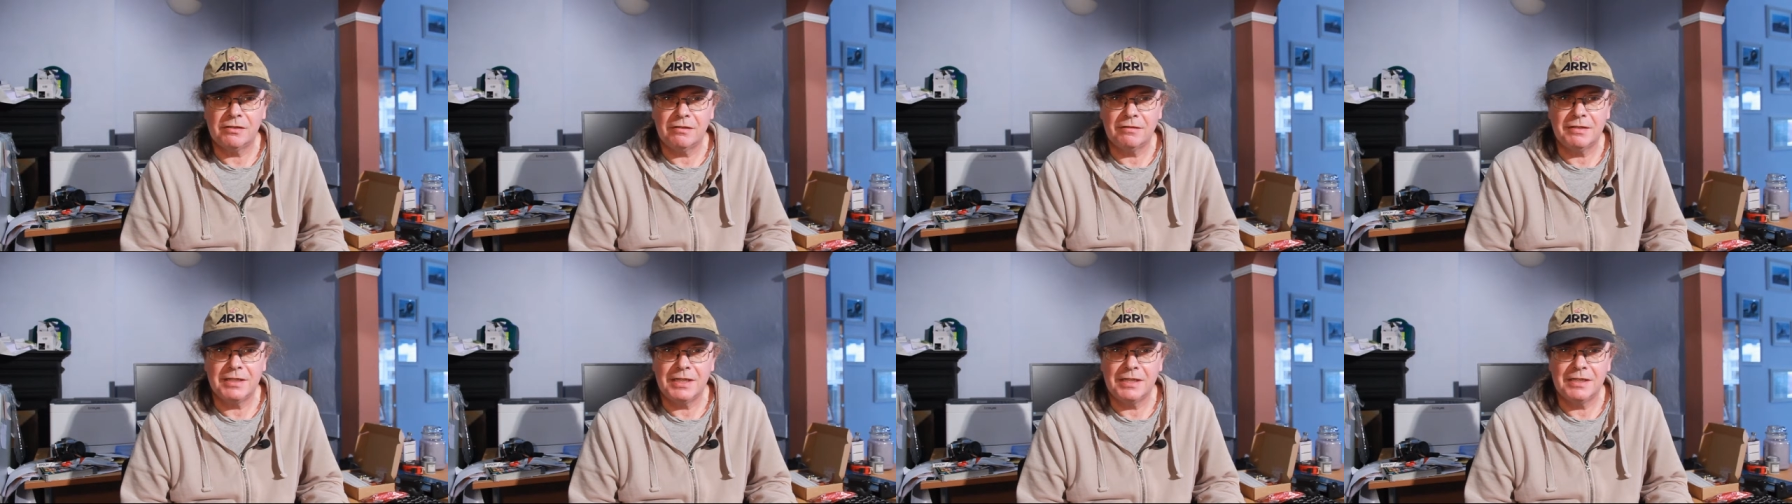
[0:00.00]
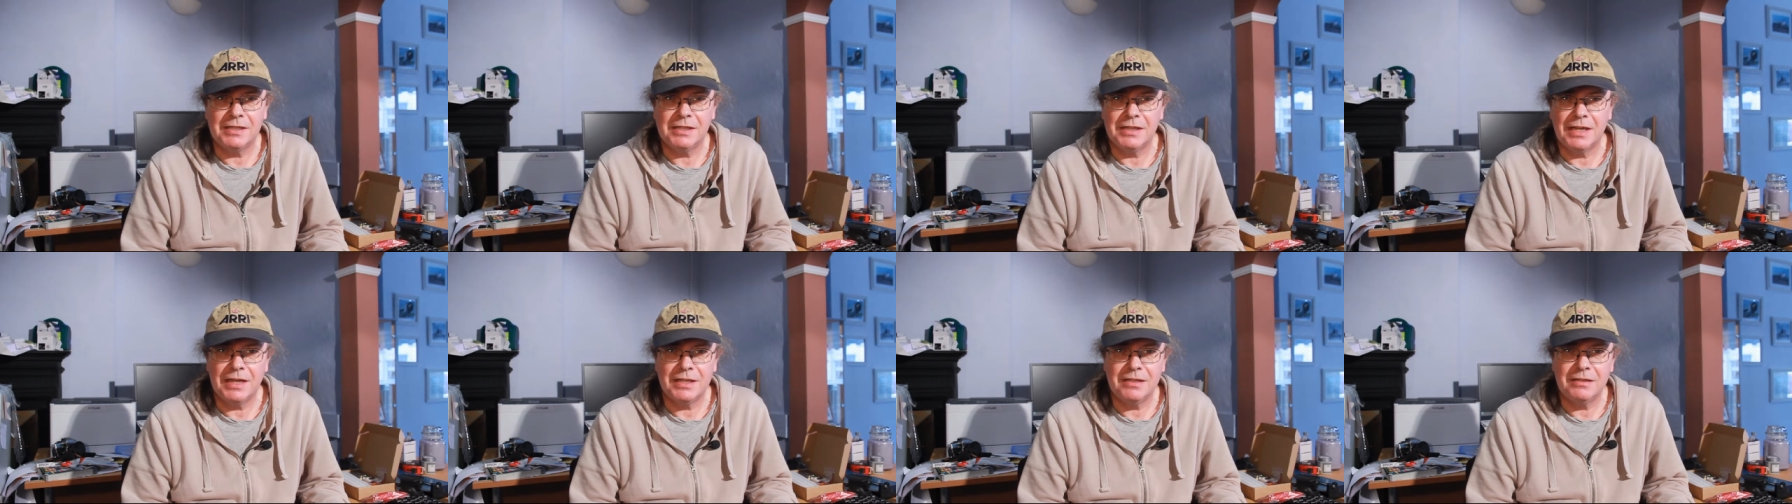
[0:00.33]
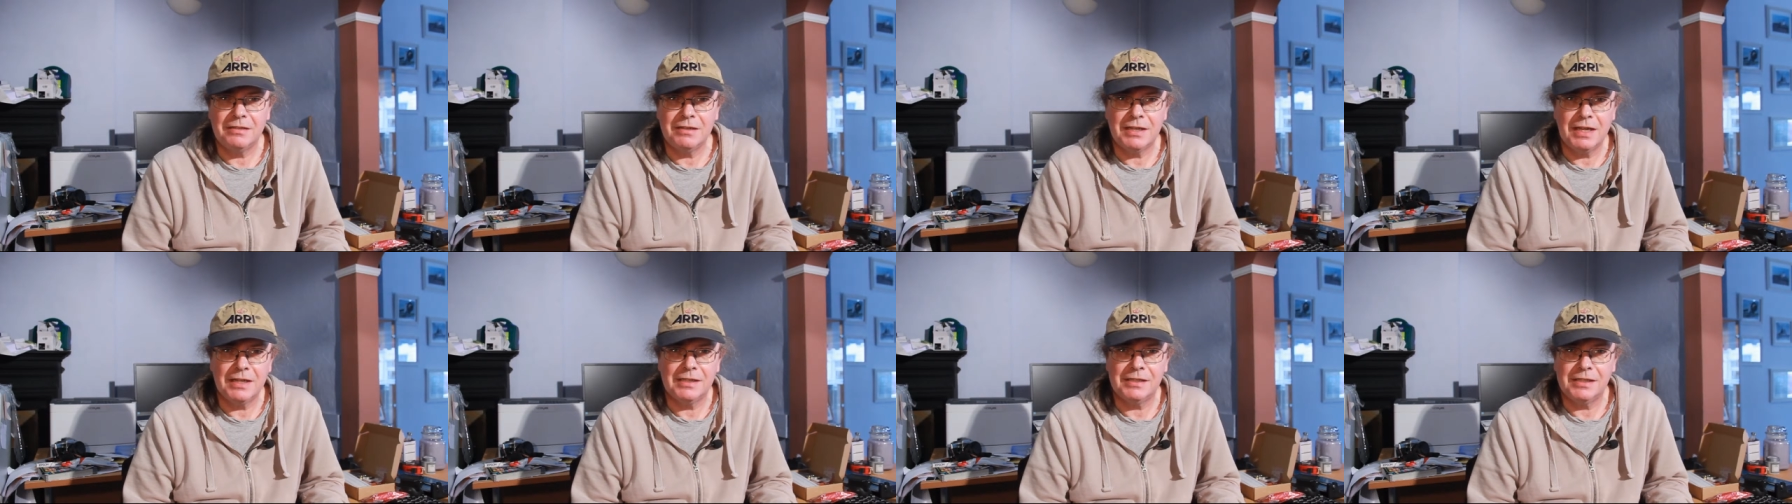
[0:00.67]
on the internet
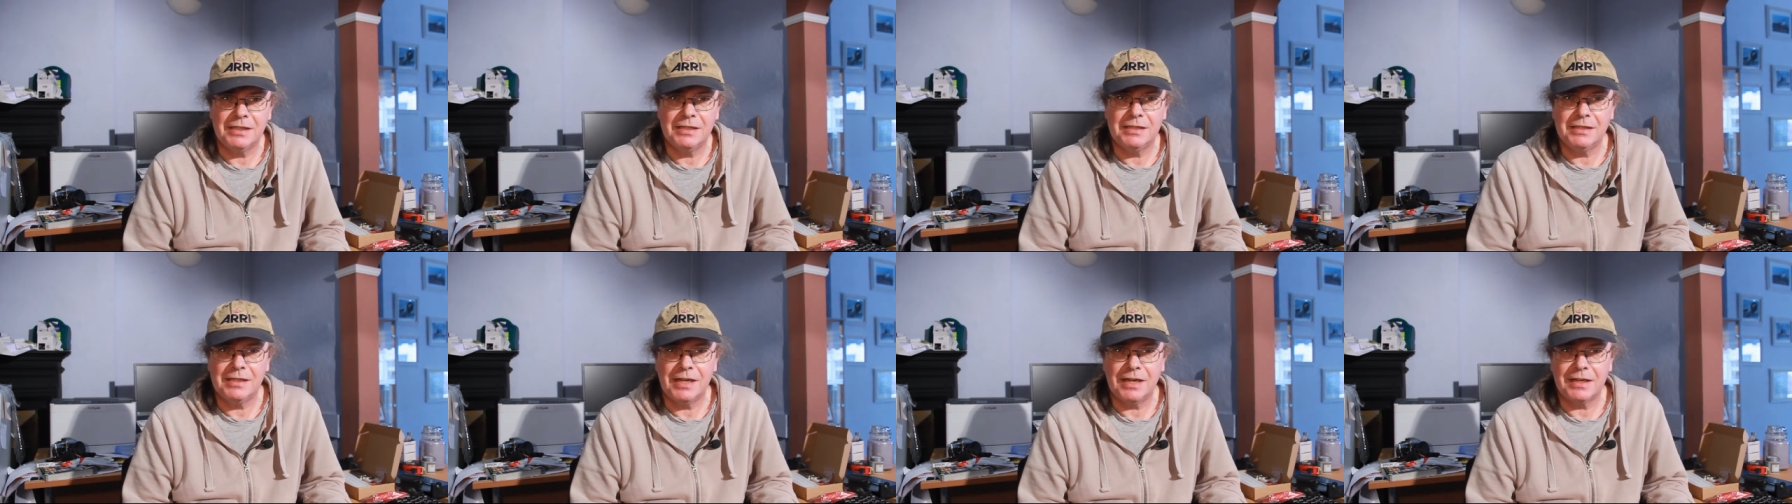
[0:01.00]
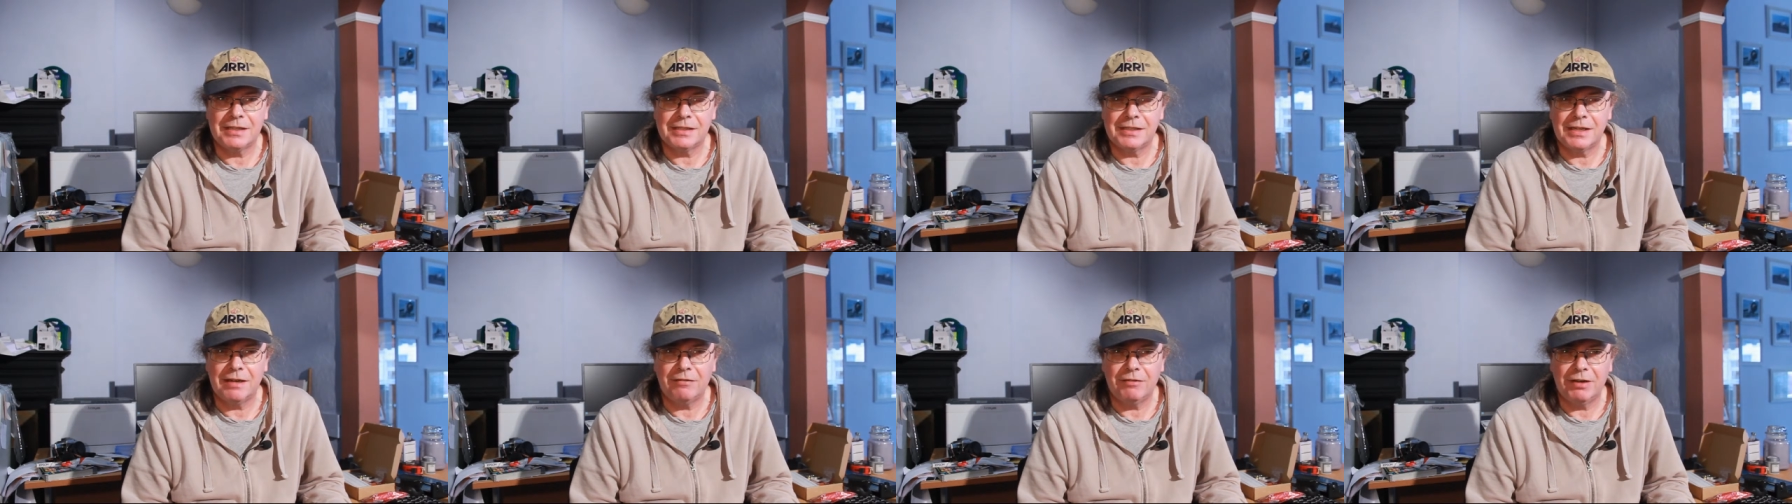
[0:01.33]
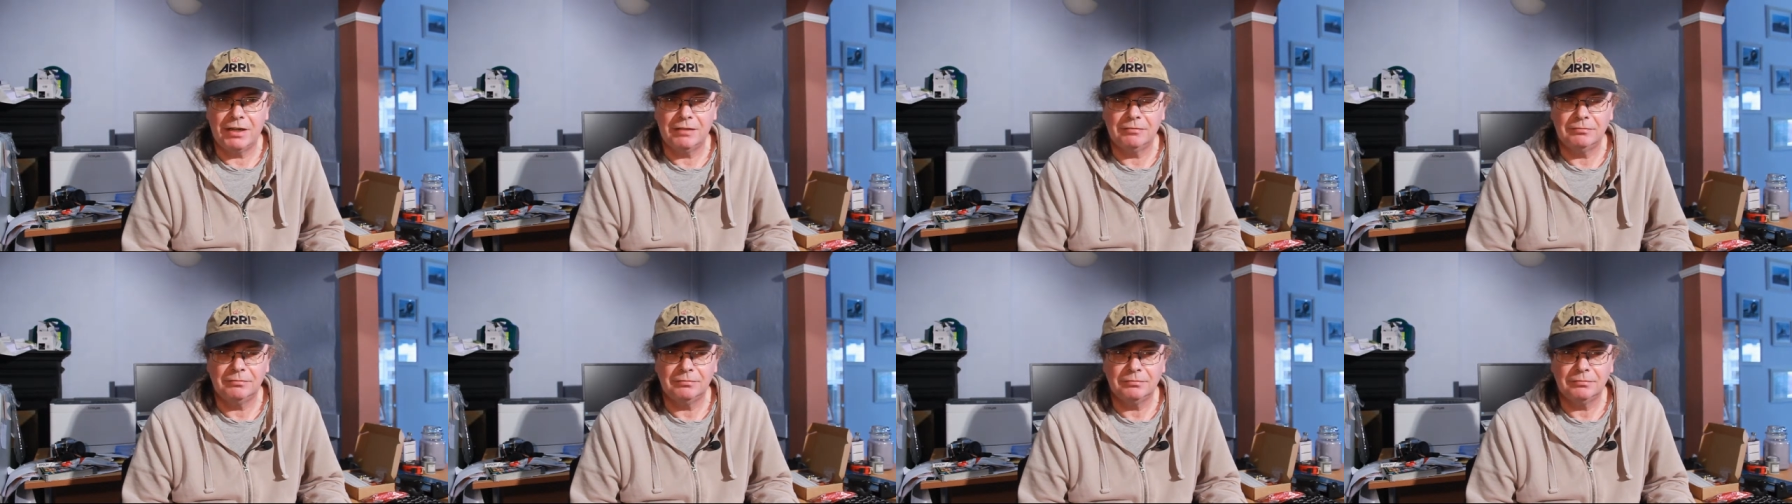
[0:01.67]
you get a syntax error.